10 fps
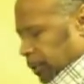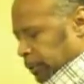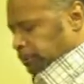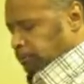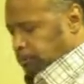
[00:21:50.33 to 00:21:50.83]

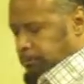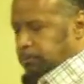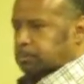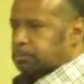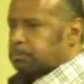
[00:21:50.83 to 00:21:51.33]
threw her
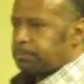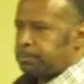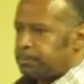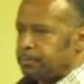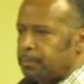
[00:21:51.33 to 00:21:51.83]
down,
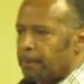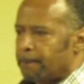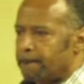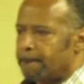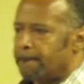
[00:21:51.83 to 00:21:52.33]
and
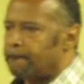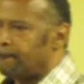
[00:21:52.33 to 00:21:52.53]
some of her